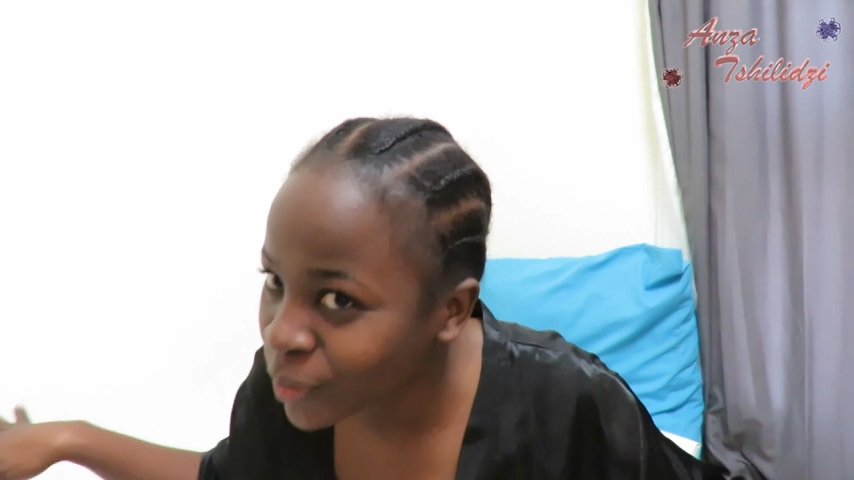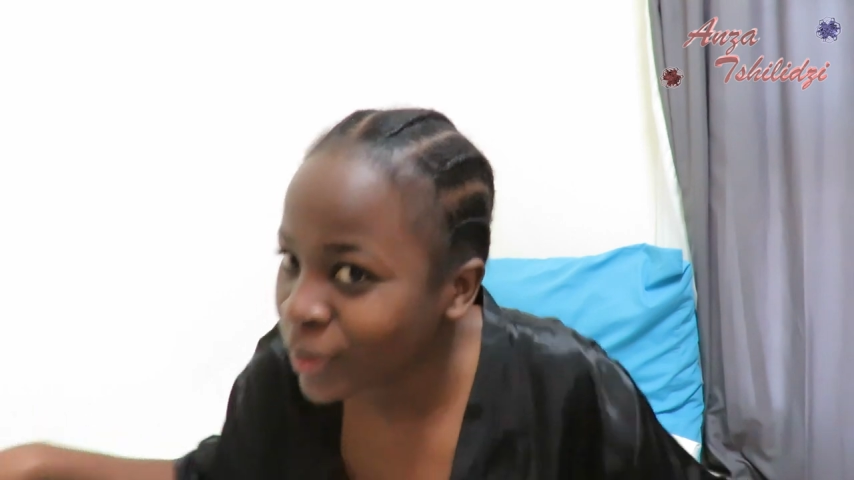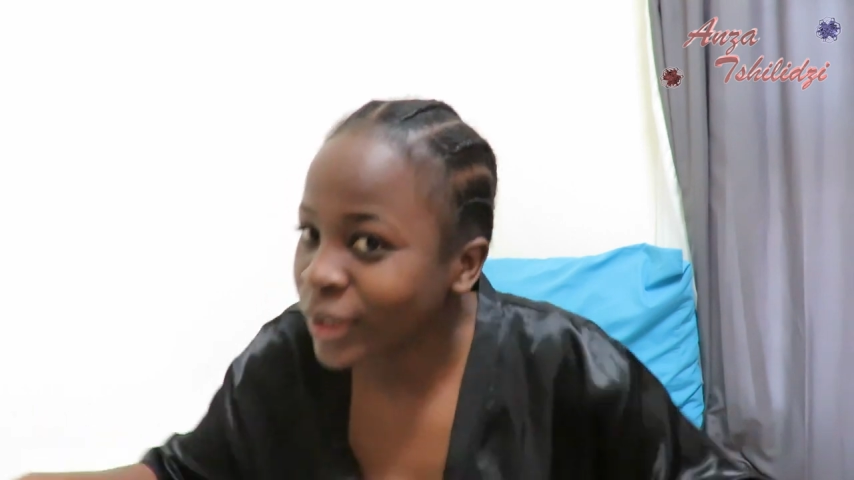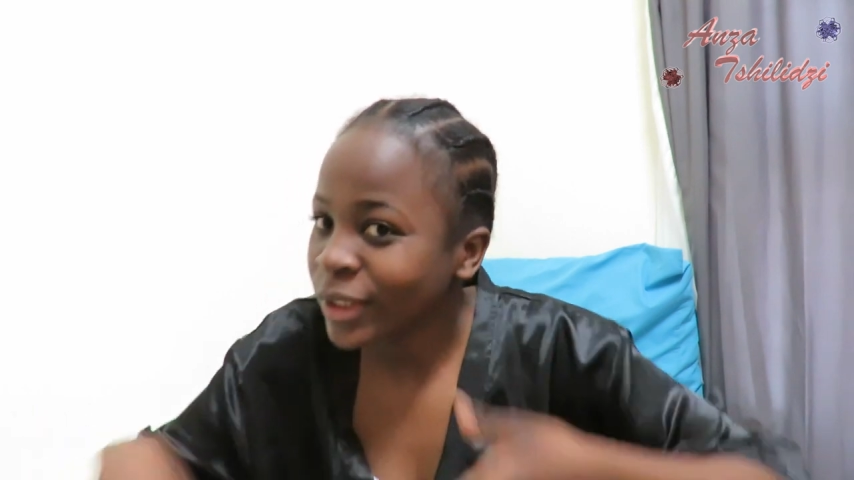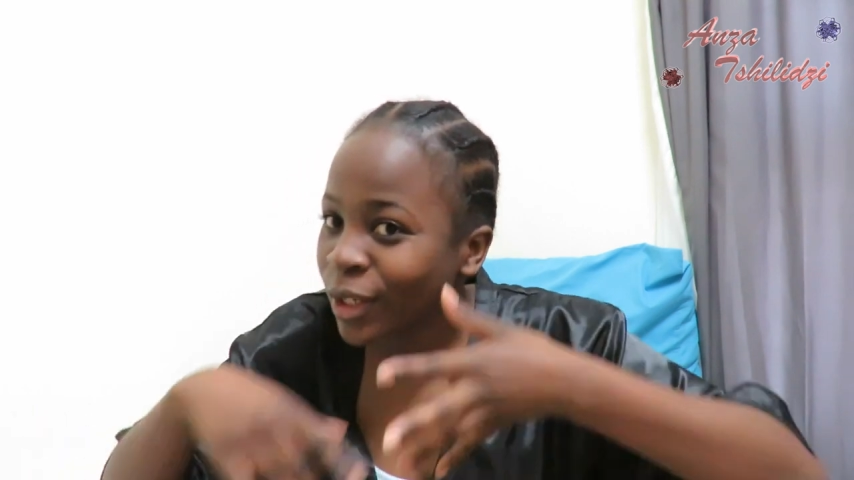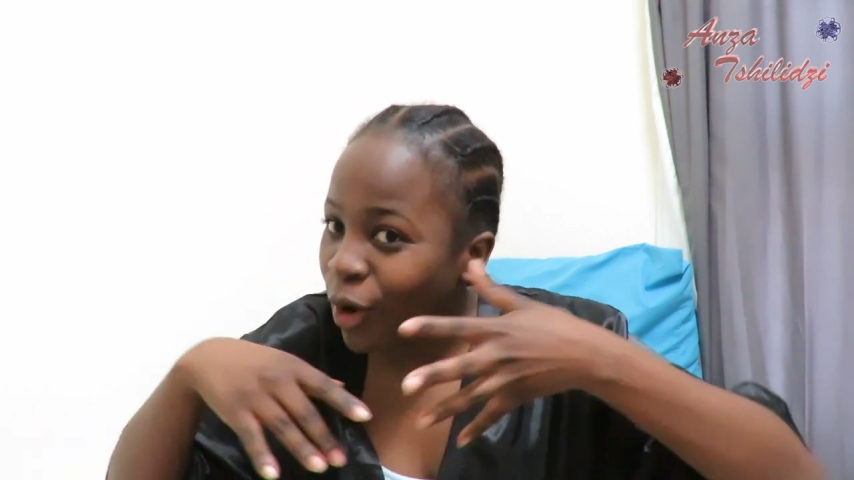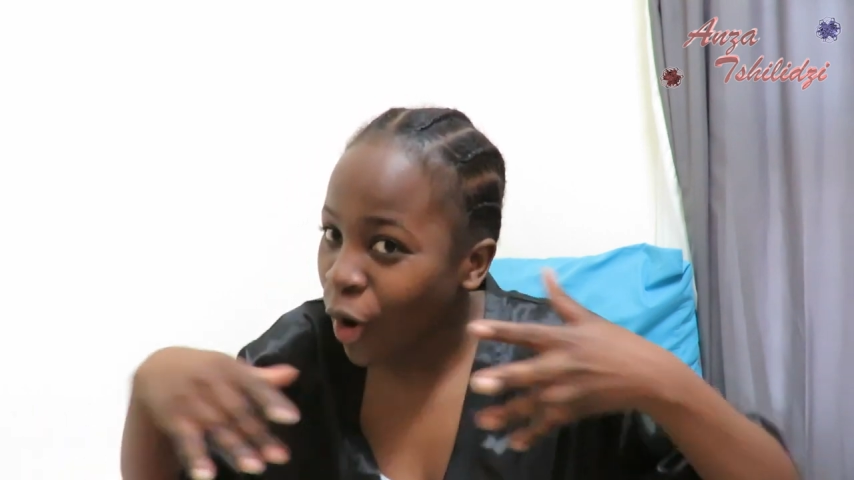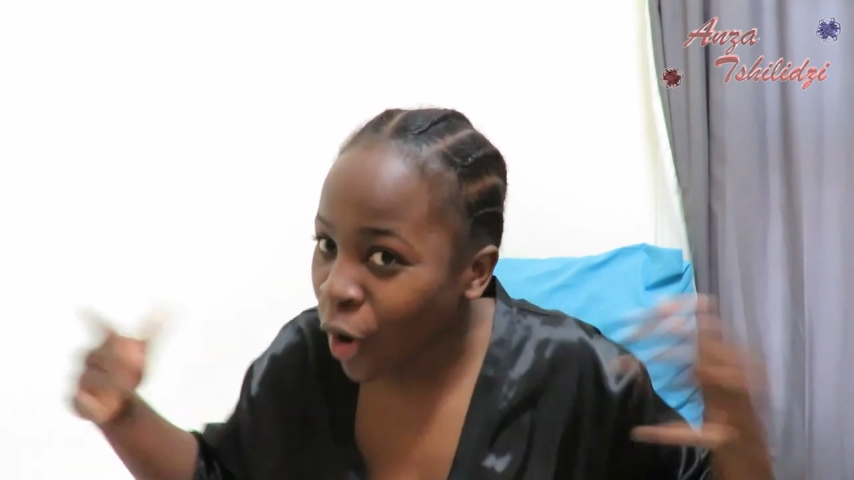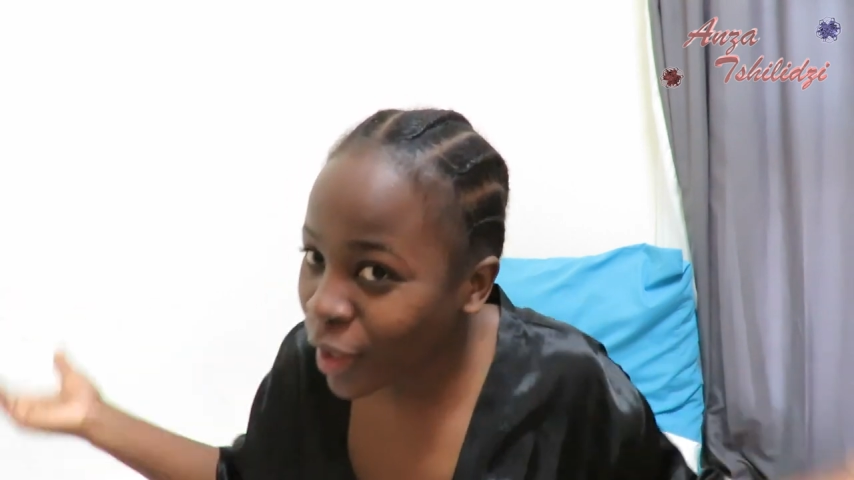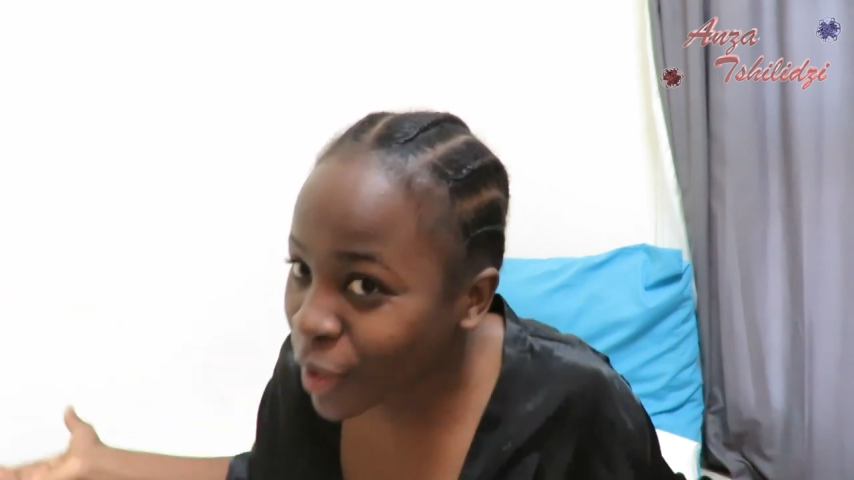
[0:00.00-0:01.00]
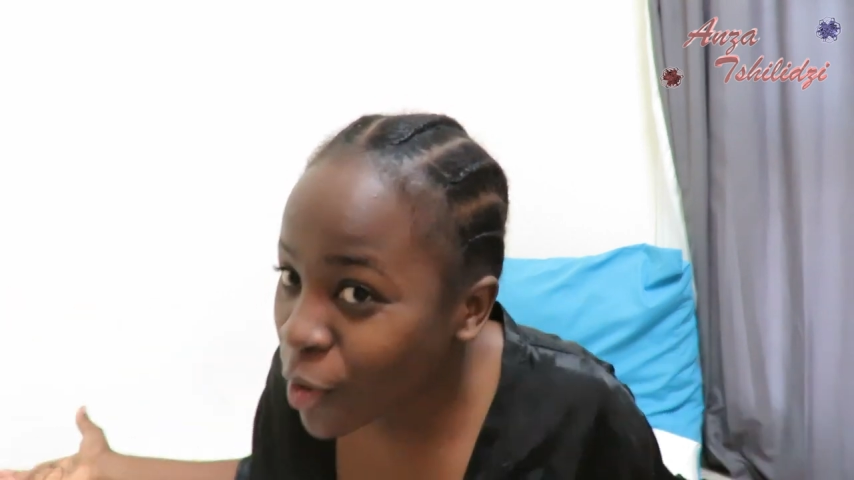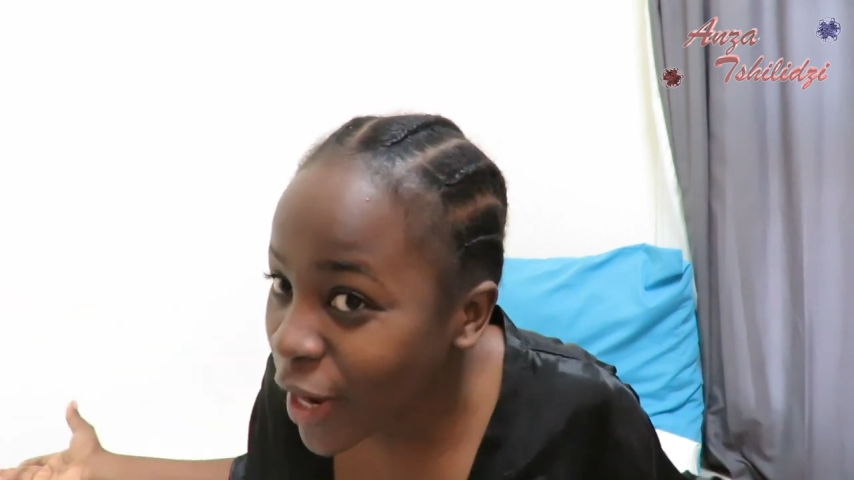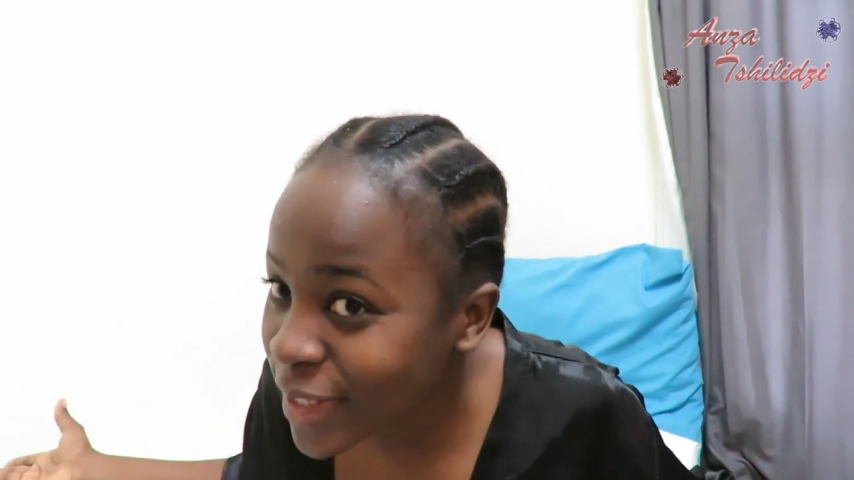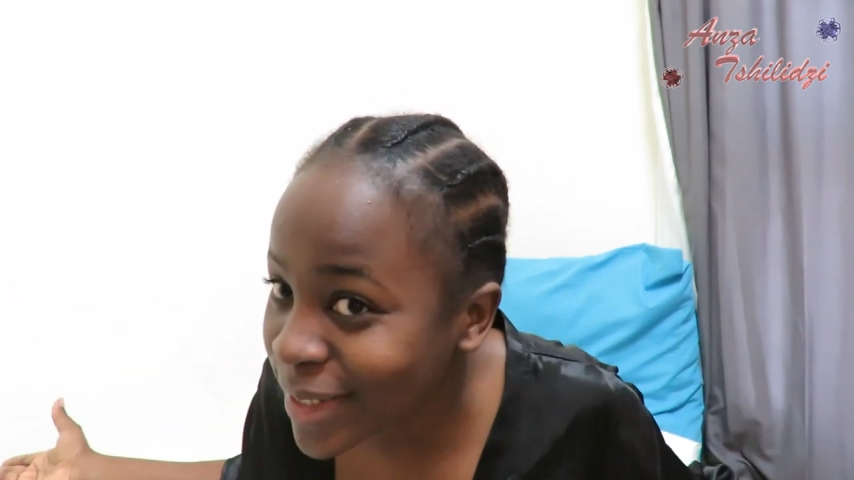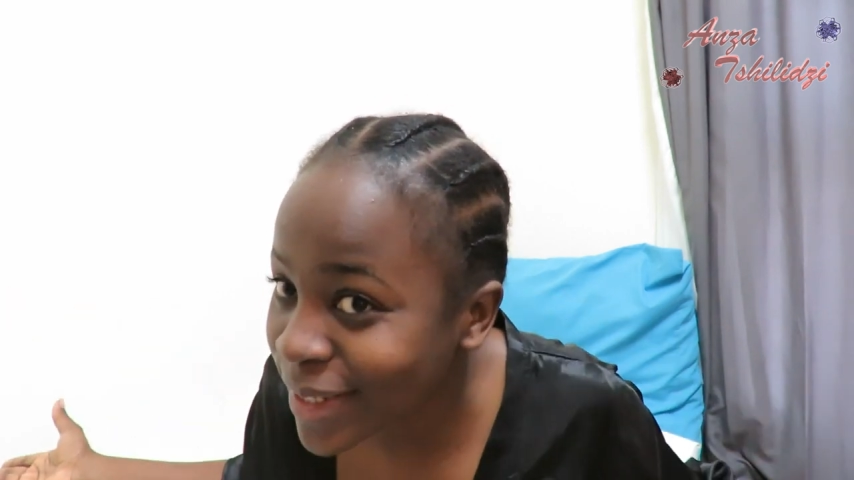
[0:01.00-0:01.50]
you all
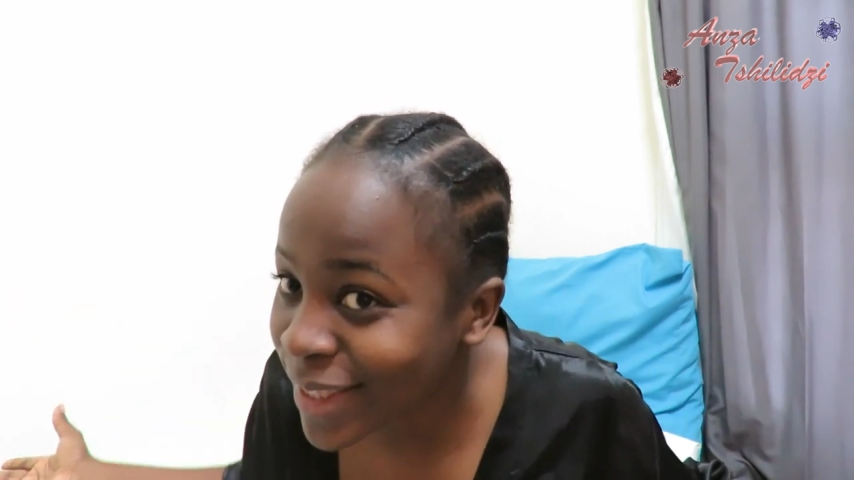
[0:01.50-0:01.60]
crusty.